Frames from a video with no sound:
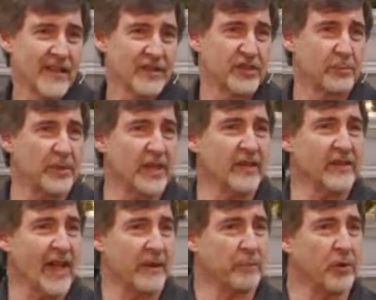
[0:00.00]
To be
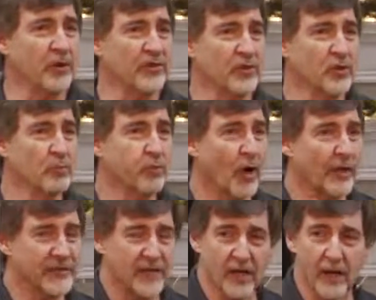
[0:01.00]
that person who
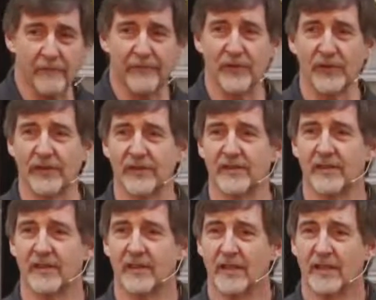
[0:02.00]
brought the comfort,
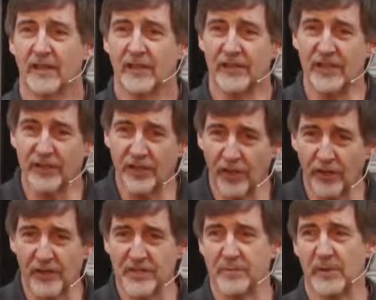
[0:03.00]
the
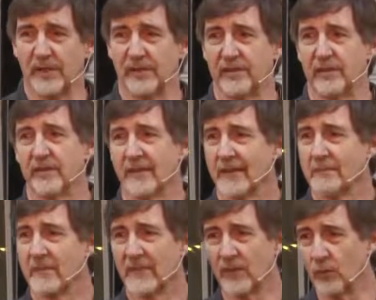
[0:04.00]
encouragement,
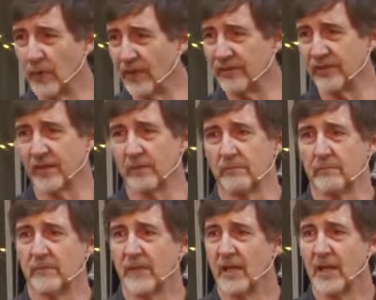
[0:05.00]
the
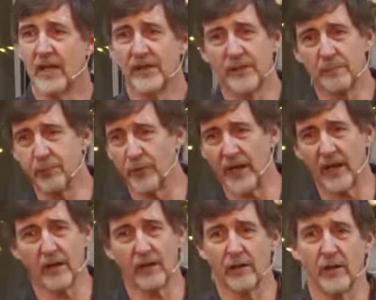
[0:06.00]
wisdom, the
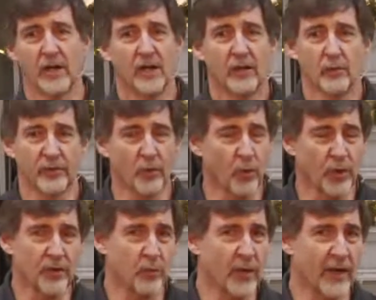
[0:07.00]
prayer, the
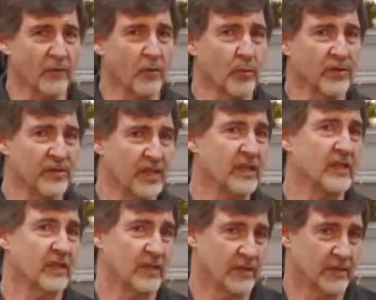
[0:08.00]
word, whatever was needed.